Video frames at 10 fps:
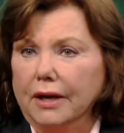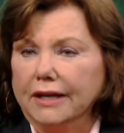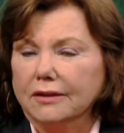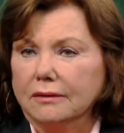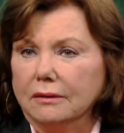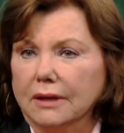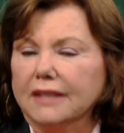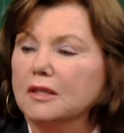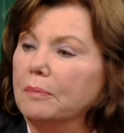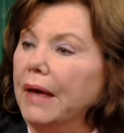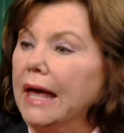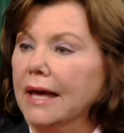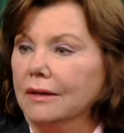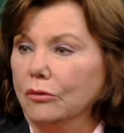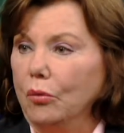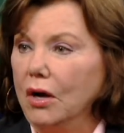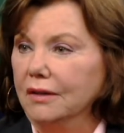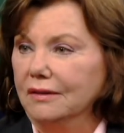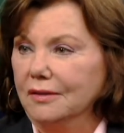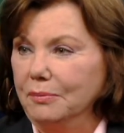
e expand one's